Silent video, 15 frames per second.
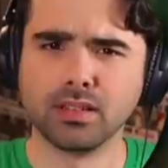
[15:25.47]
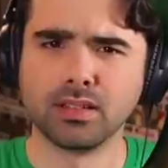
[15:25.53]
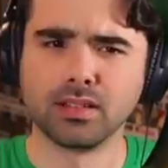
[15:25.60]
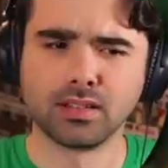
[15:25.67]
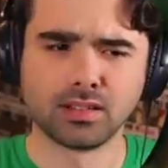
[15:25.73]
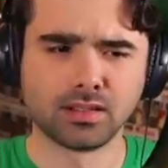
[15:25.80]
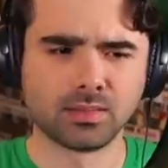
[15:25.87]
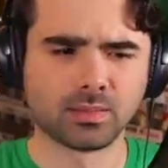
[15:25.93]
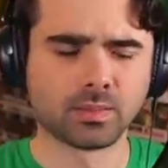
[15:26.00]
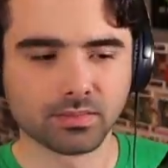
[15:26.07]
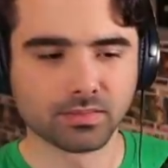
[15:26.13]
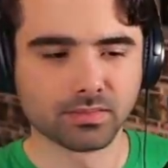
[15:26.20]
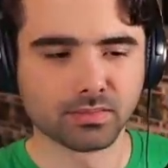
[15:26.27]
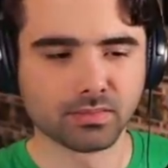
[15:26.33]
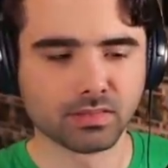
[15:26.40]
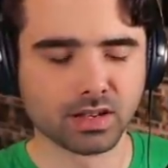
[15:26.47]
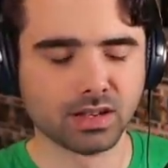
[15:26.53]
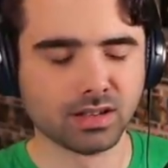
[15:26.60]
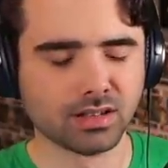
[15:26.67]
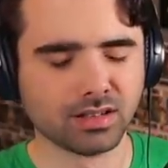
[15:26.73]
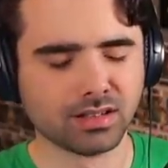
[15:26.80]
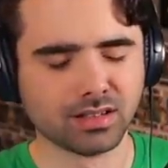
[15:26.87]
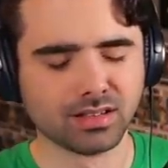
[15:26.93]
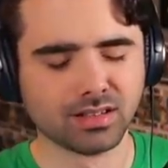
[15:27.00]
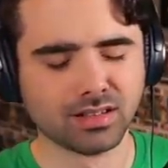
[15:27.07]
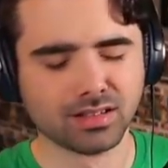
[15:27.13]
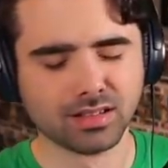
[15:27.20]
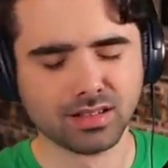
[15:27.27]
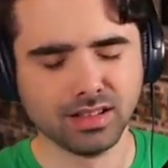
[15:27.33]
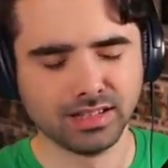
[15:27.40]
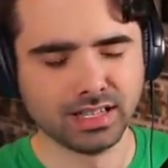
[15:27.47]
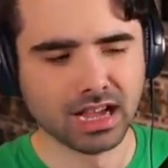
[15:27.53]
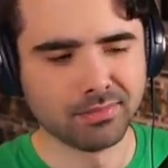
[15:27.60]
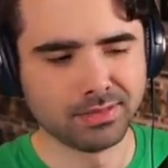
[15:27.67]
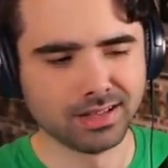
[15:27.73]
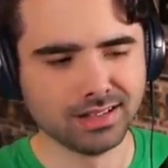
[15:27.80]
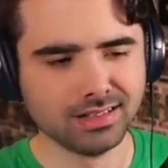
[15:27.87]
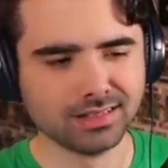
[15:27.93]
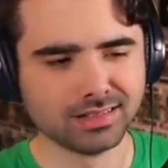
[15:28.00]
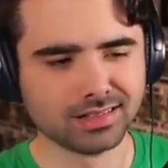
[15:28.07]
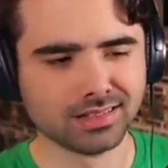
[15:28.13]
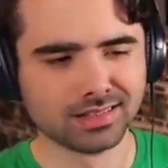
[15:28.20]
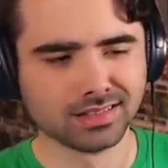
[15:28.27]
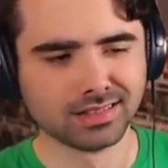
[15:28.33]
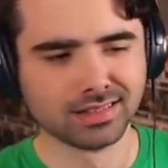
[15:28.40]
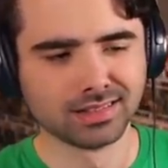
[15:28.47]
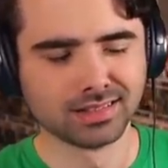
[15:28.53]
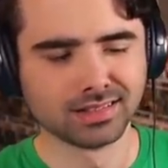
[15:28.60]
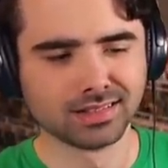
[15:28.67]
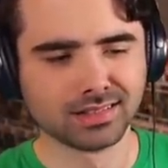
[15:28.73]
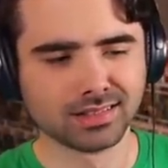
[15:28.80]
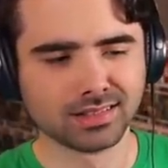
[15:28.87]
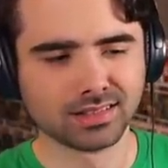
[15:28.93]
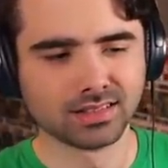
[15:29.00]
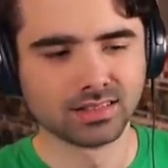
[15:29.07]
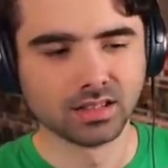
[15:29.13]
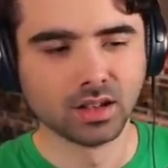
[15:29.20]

Aye. Aye, aye. He's the one that gave me this.